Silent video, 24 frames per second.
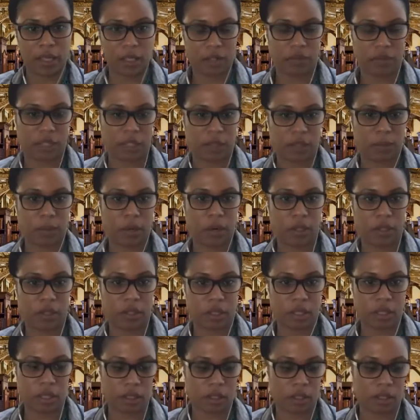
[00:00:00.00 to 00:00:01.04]
lived
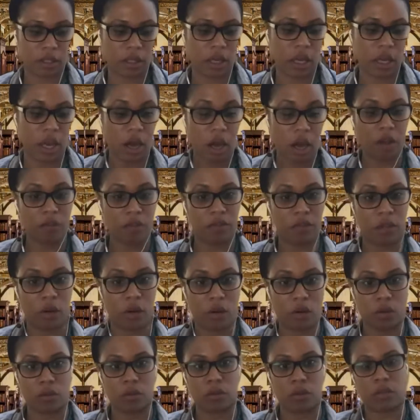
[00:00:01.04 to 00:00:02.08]
experiences of
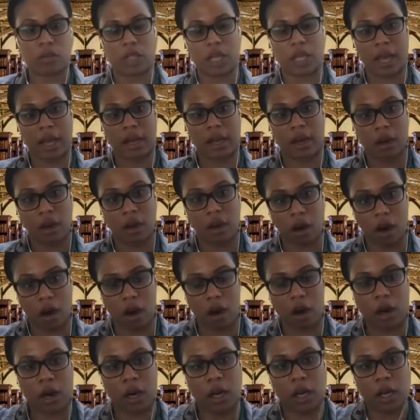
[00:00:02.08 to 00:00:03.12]
those that are